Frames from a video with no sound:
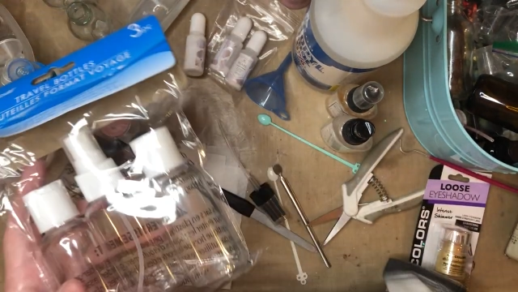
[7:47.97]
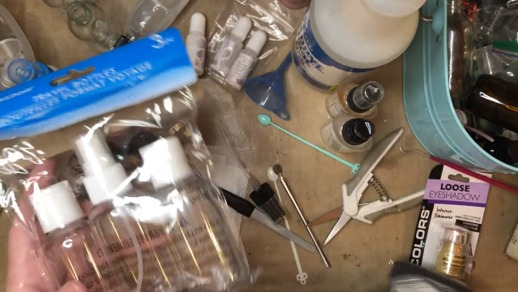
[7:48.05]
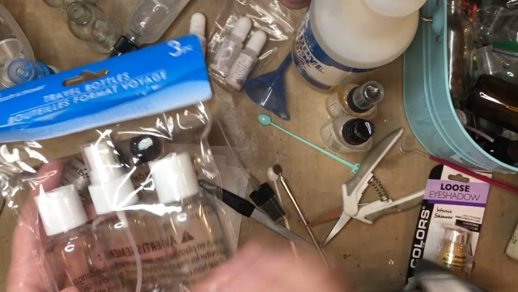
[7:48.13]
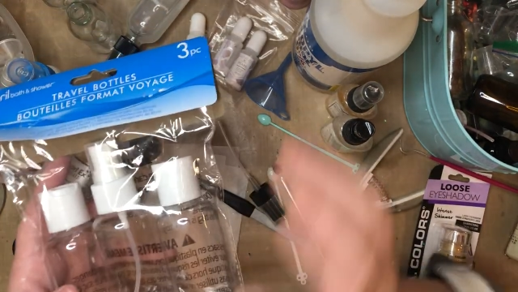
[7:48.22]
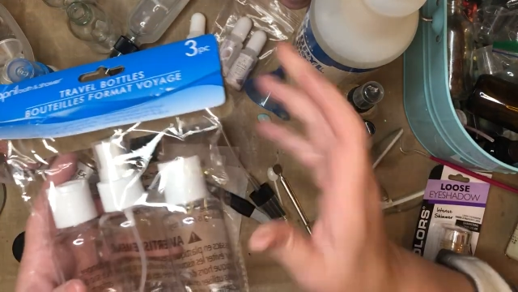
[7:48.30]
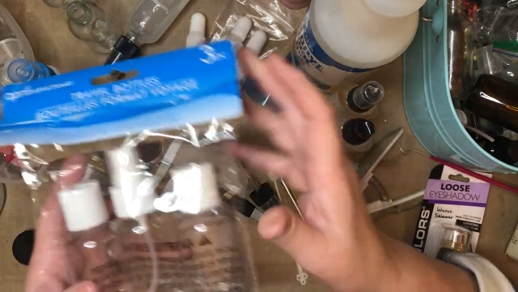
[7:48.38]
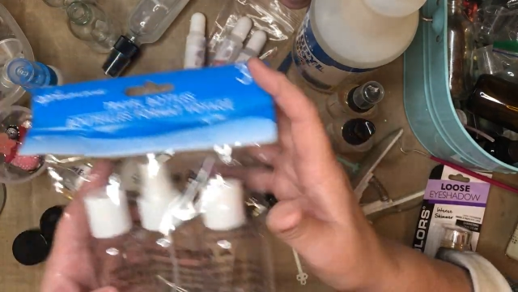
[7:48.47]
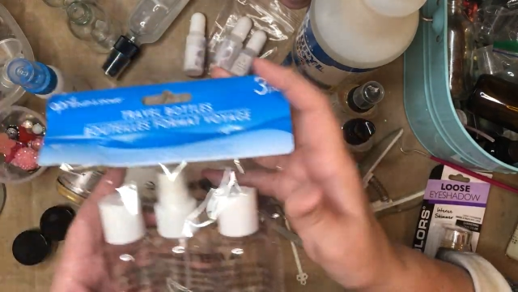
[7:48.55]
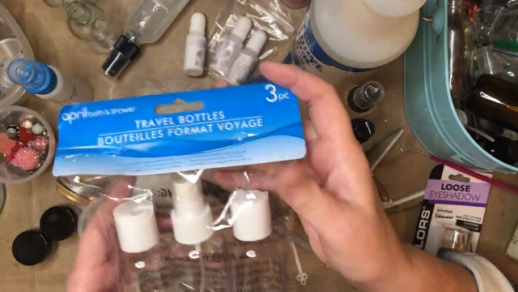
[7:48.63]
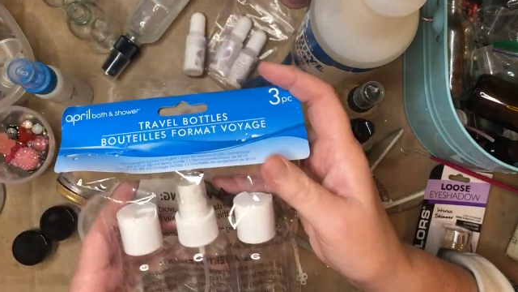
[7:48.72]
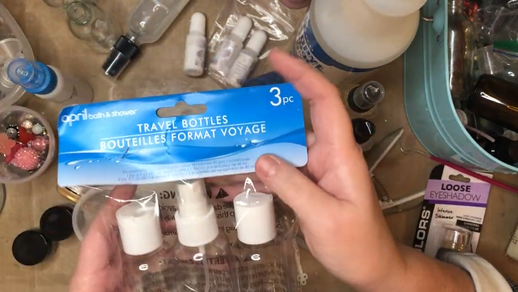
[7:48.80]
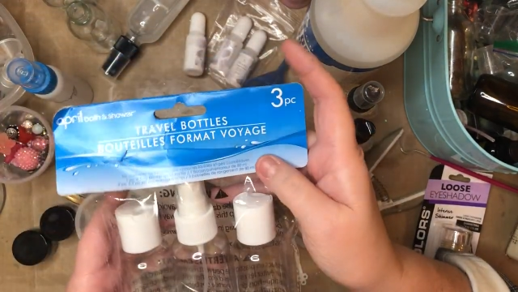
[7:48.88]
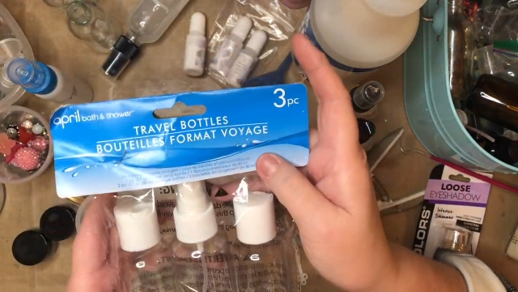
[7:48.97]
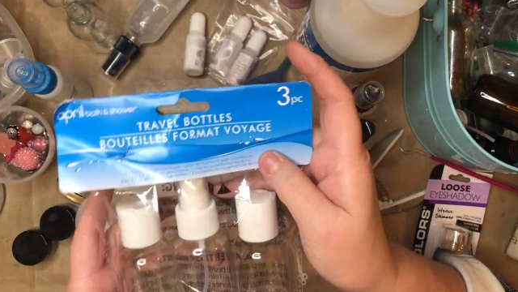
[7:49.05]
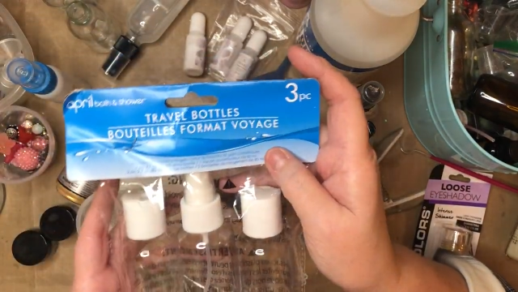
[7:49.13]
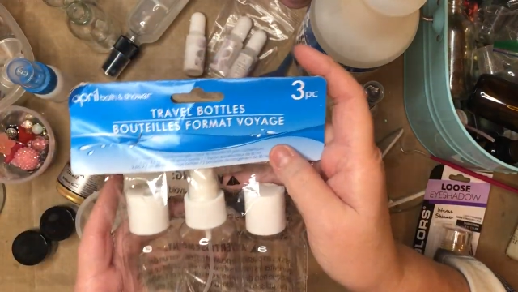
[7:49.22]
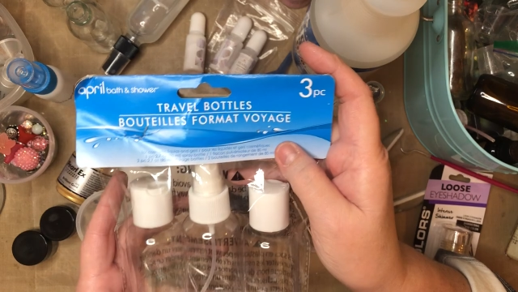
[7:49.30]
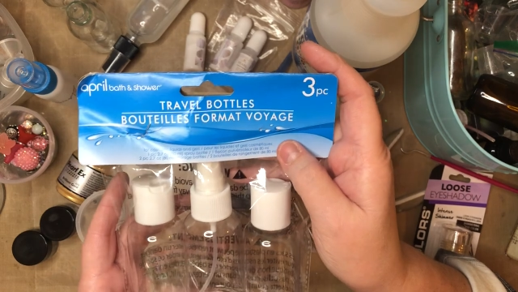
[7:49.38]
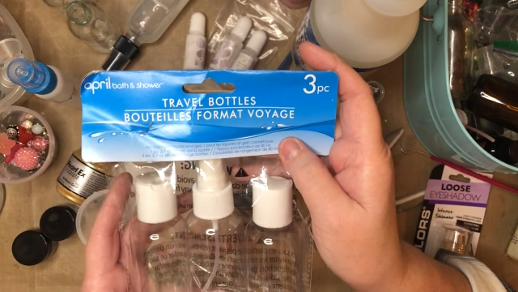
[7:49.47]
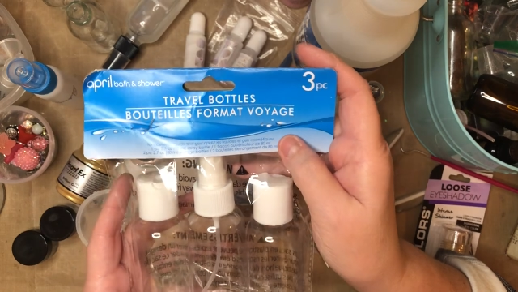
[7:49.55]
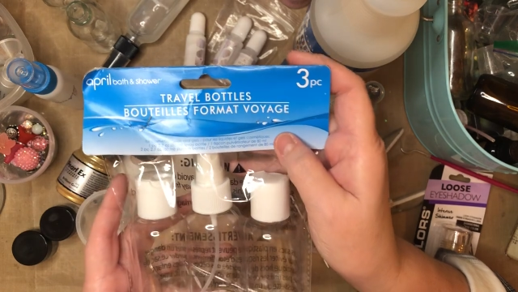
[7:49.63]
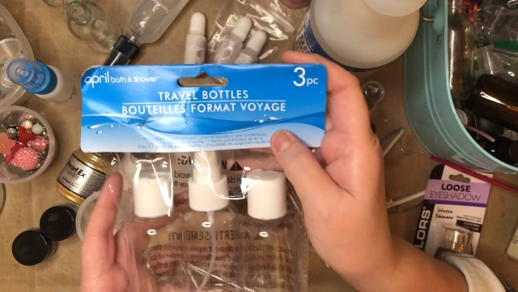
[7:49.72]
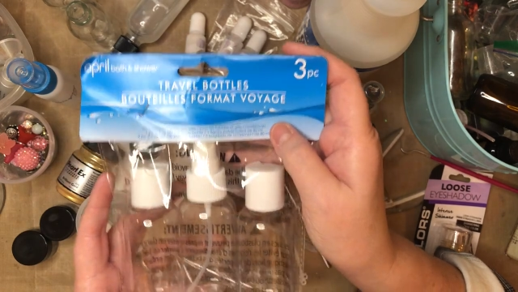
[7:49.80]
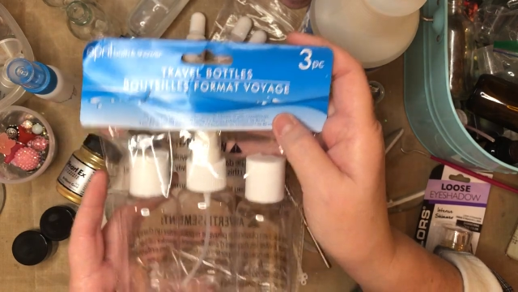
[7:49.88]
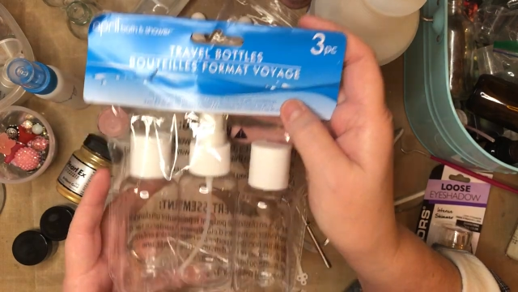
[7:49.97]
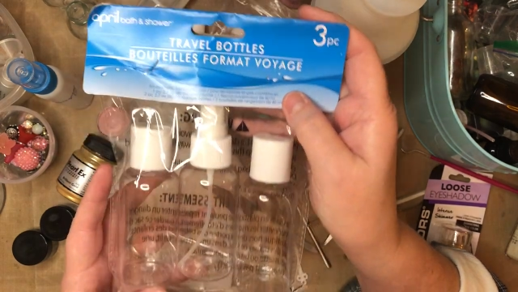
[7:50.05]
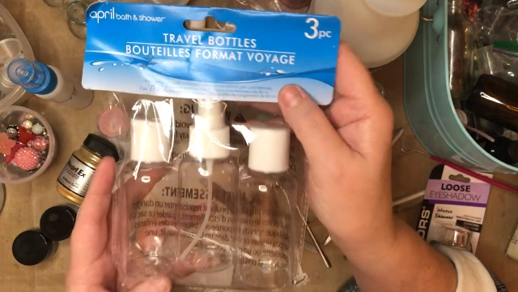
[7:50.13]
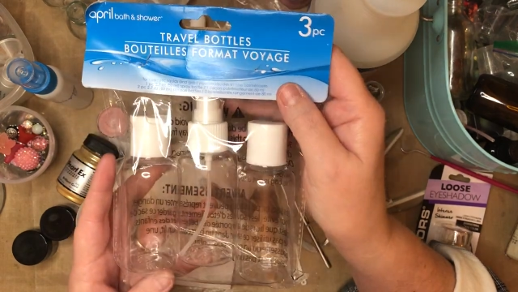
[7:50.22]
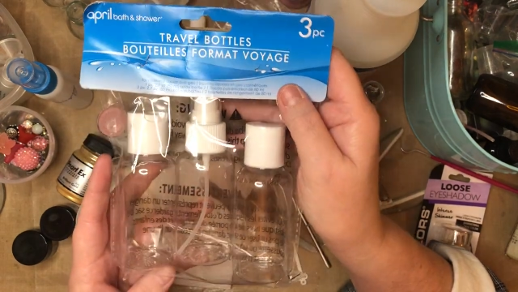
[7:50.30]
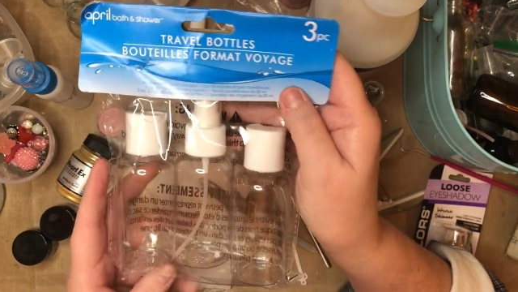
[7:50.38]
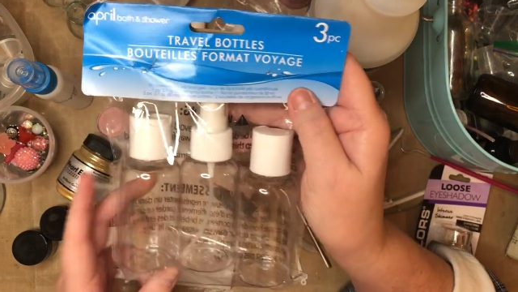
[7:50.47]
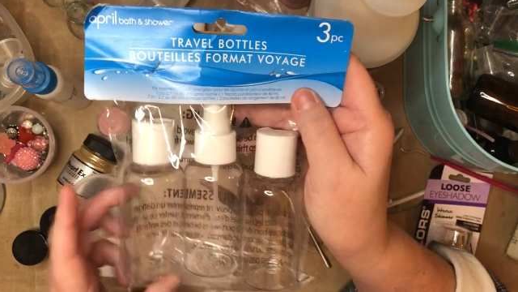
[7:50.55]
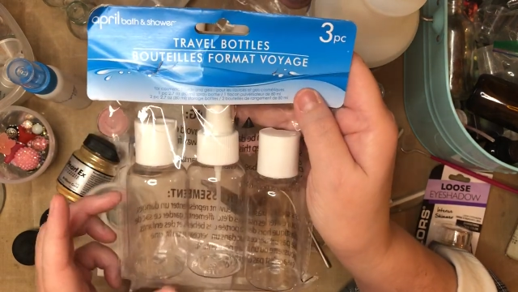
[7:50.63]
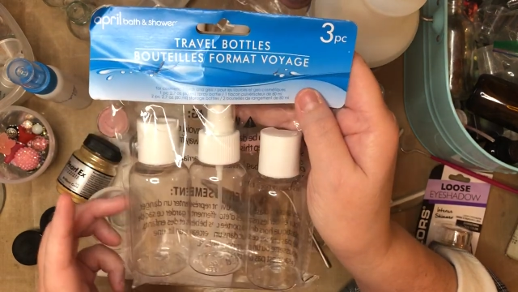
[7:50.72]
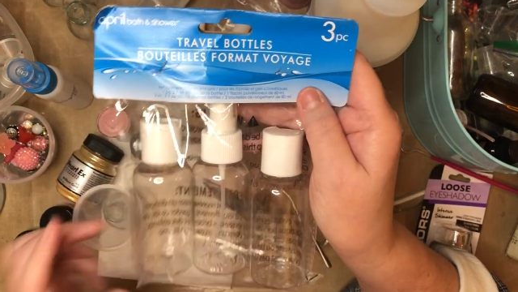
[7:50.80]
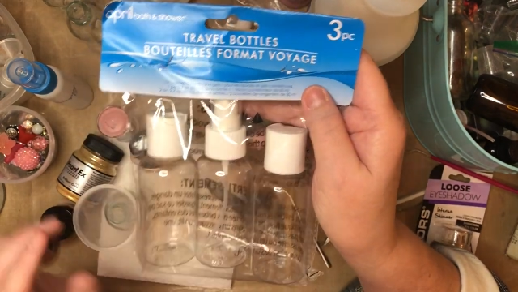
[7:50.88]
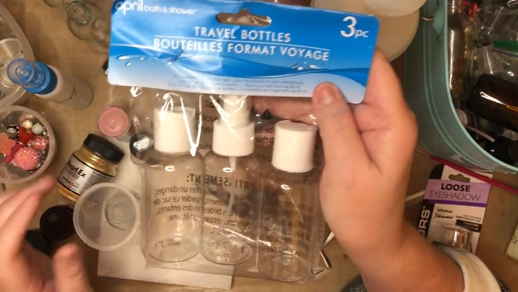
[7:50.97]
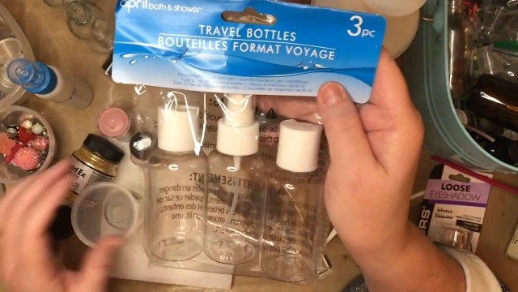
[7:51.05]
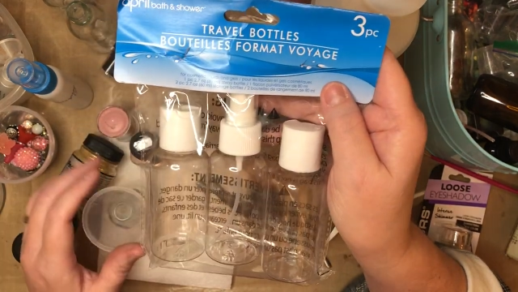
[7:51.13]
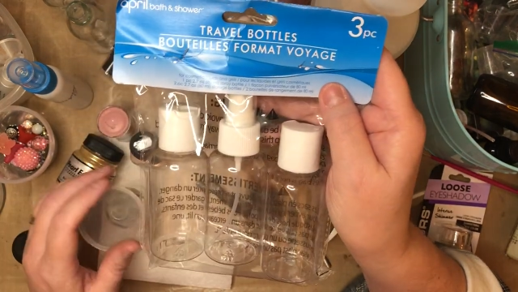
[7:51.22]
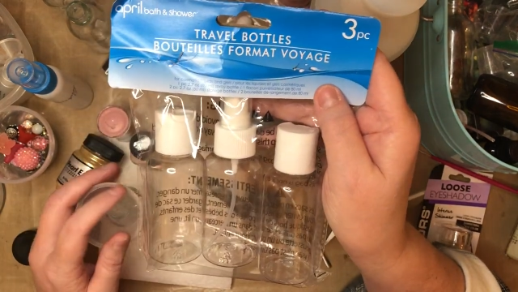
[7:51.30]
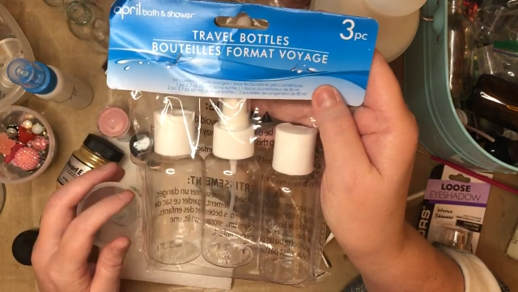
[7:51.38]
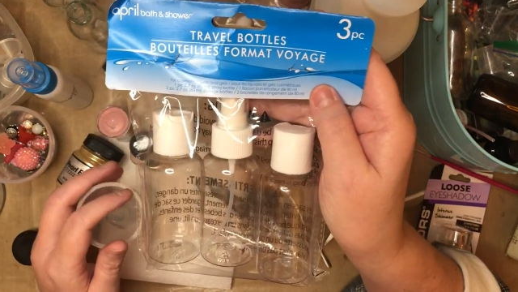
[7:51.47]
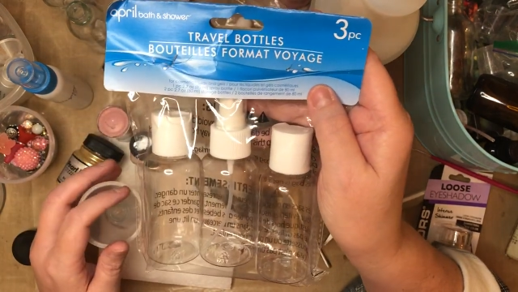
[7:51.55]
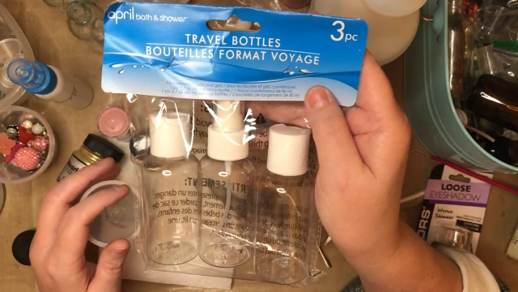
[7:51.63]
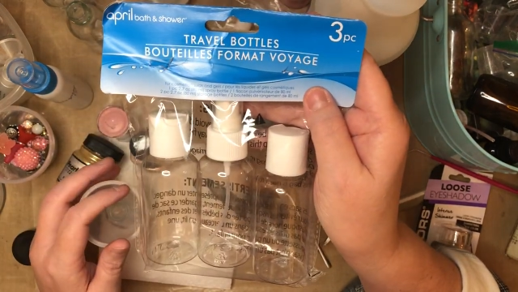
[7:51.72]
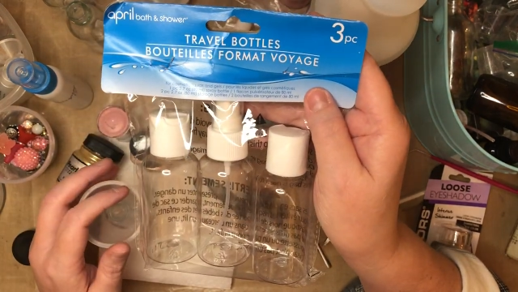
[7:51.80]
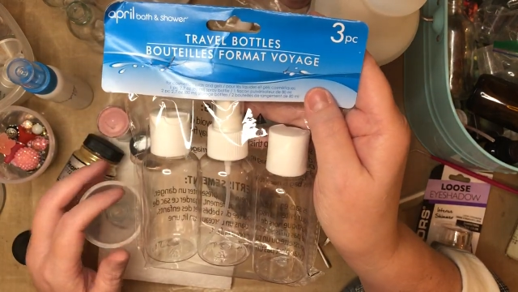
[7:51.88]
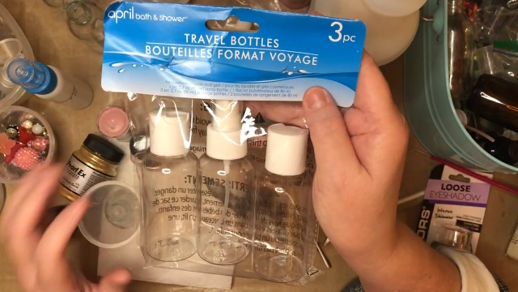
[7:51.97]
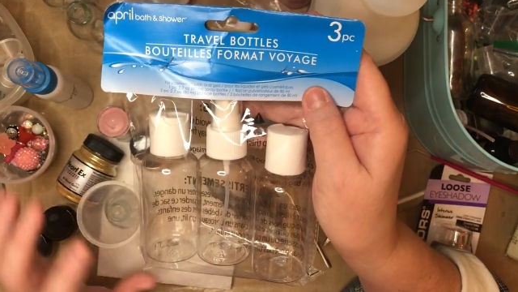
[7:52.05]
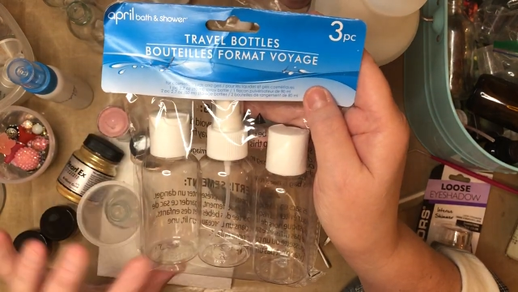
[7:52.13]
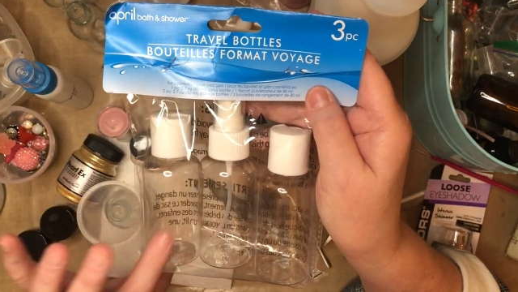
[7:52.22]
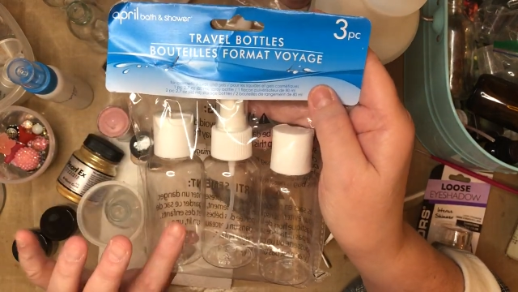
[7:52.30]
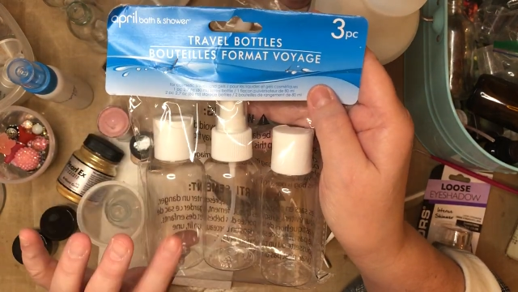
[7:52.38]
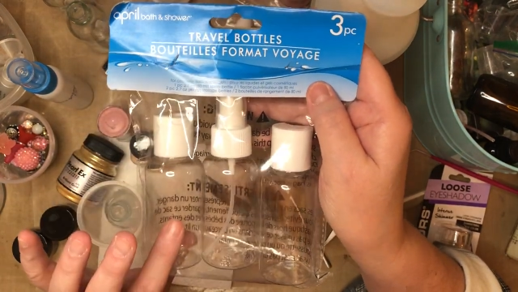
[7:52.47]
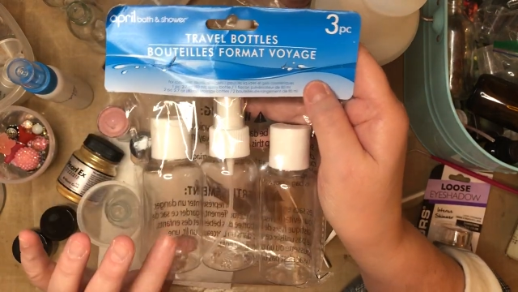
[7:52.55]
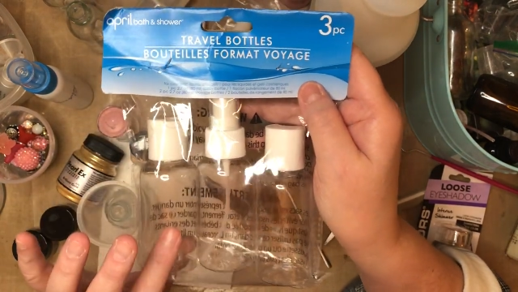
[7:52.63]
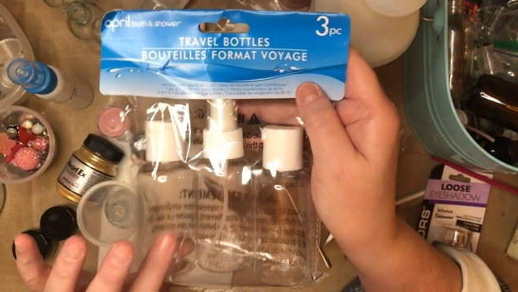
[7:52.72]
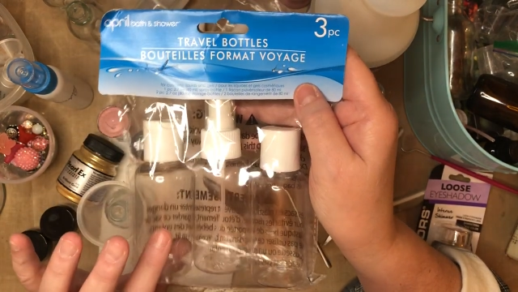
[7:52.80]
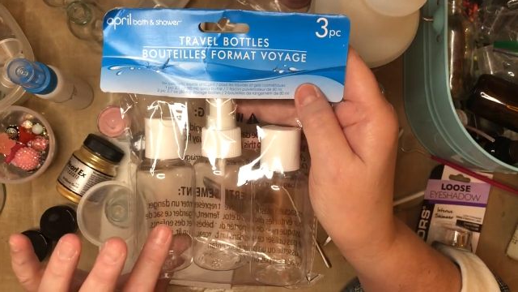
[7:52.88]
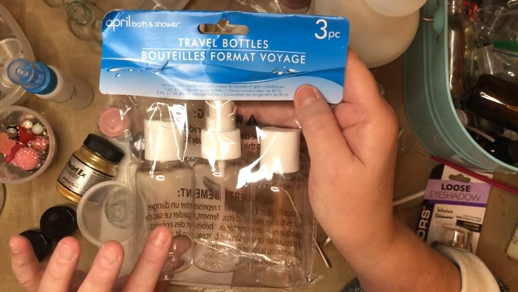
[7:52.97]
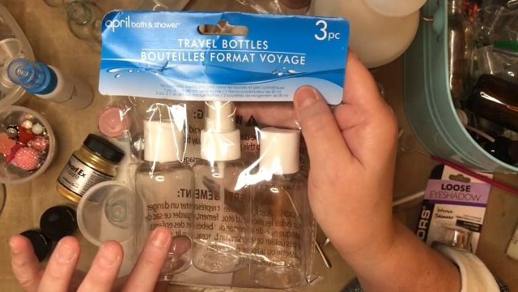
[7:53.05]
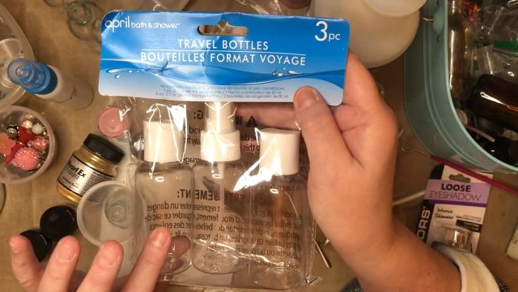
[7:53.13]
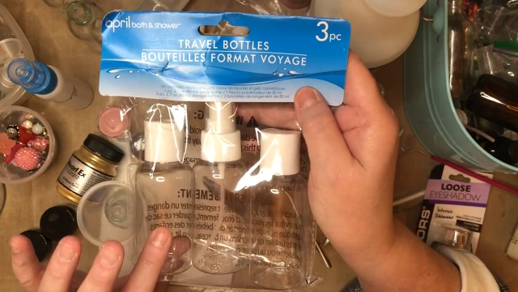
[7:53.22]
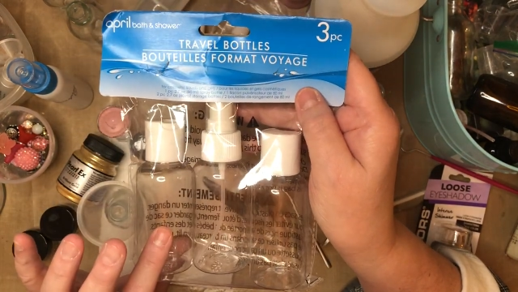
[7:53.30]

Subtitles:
(no speaker visible)